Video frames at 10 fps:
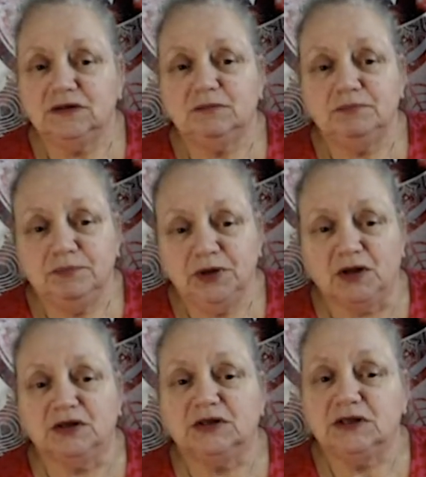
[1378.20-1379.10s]
but
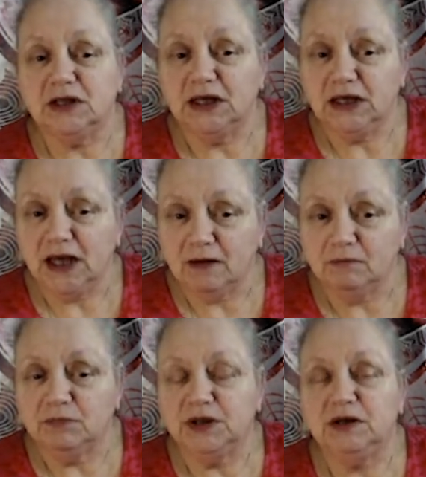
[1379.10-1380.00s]
they can
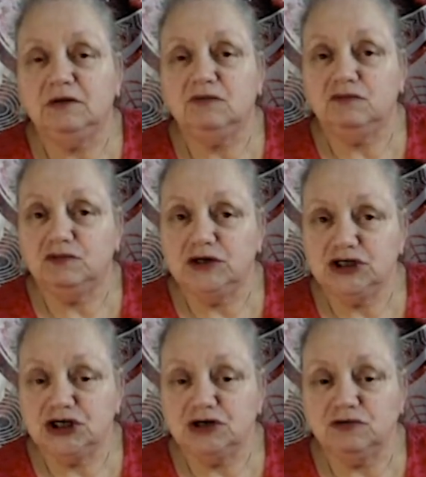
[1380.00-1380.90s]
be
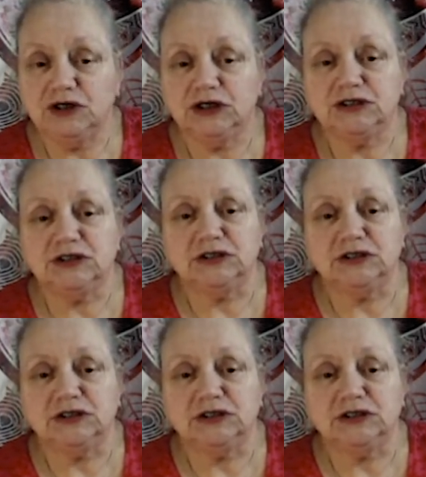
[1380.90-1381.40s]
regenerated.